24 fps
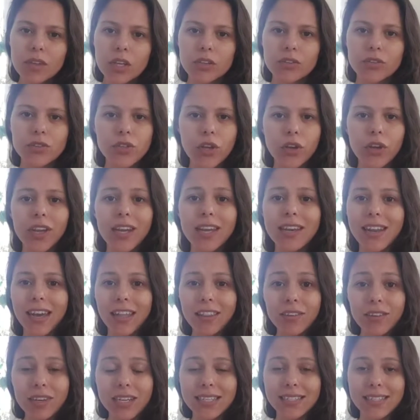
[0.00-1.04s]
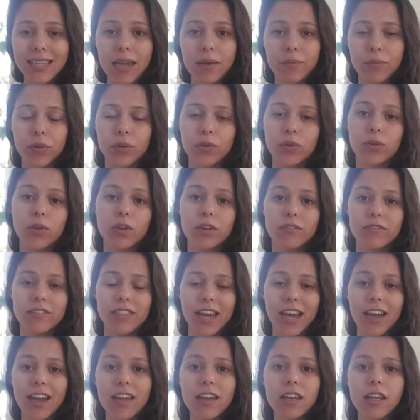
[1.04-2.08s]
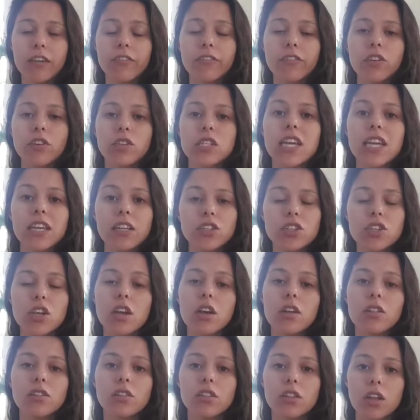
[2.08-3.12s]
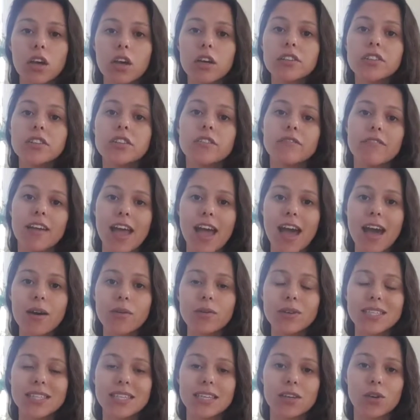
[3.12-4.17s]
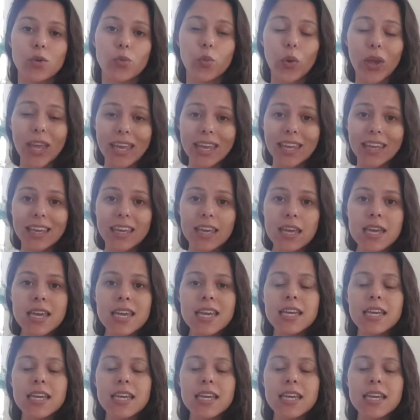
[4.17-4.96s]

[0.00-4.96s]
So another example of that, if you teach a lot of hours in a week,